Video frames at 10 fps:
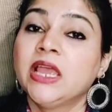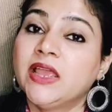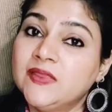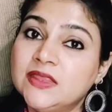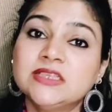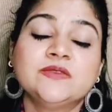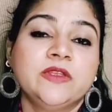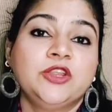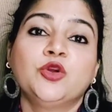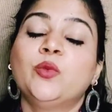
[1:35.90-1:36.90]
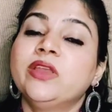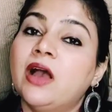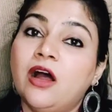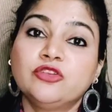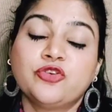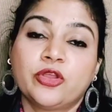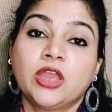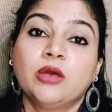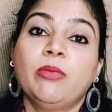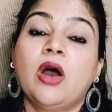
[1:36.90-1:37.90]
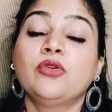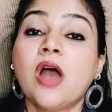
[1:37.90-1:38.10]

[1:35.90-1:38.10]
In this video, we are talking about